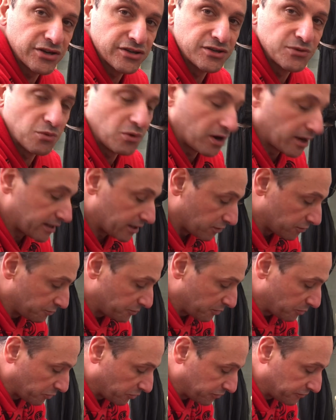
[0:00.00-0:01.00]
you why they were a
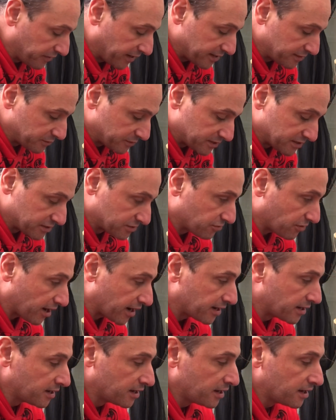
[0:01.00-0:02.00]
bit more advanced, which is great.
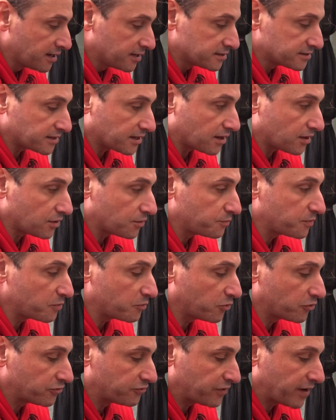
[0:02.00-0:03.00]
So a bit
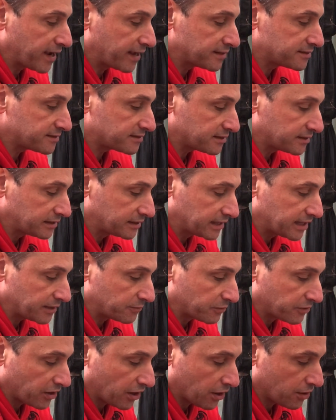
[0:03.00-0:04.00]
more advanced, let them
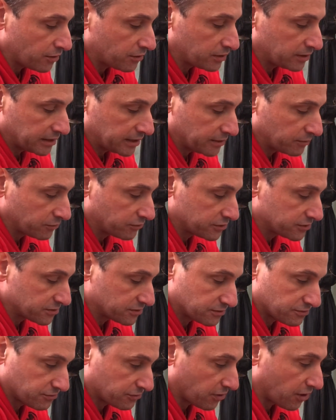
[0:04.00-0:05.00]
go, let them just
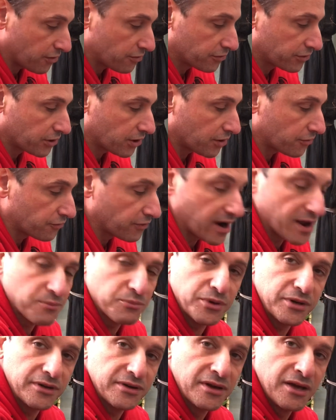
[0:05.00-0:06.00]
go
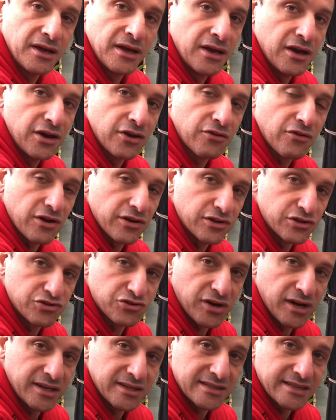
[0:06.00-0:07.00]
rampant, grow the
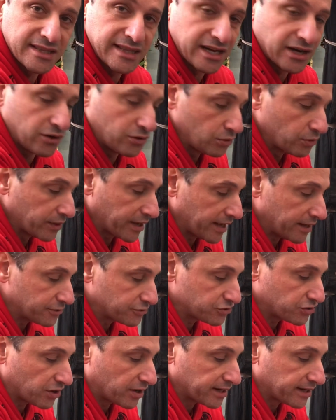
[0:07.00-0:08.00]
trunks, and then I'll look at
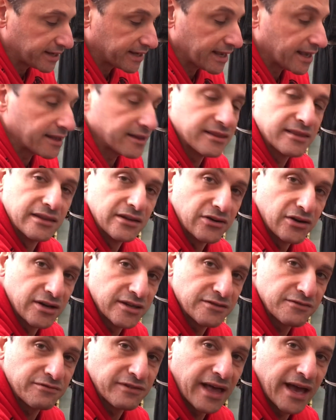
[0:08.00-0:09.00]
trying to get the
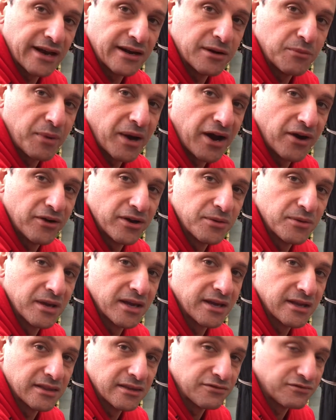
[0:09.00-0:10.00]
nice flat nebari
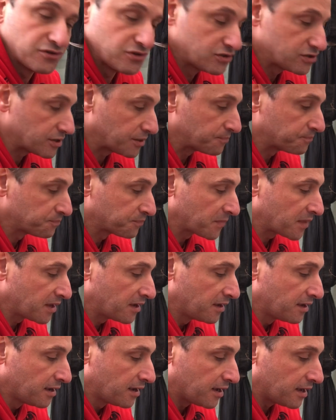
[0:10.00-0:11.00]
in the future.
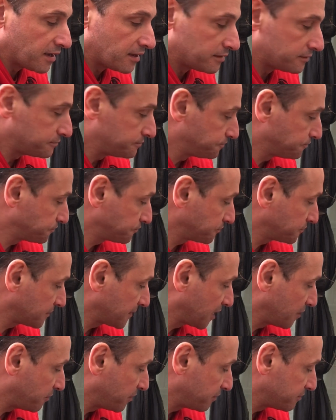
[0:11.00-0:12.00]

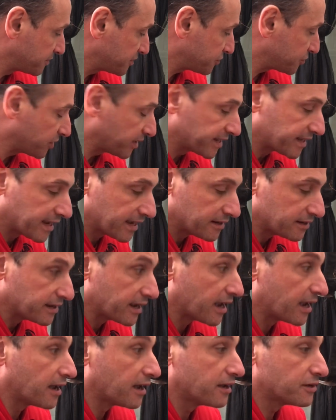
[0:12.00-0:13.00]
But I'm just trying to
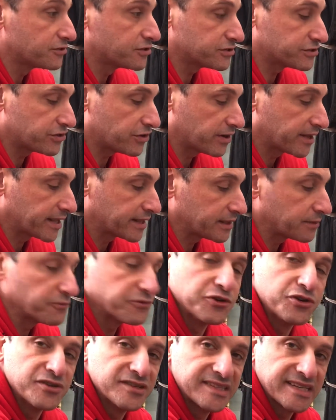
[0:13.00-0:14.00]
get them
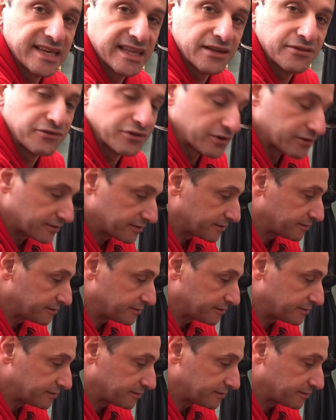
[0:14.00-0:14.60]
fused together first.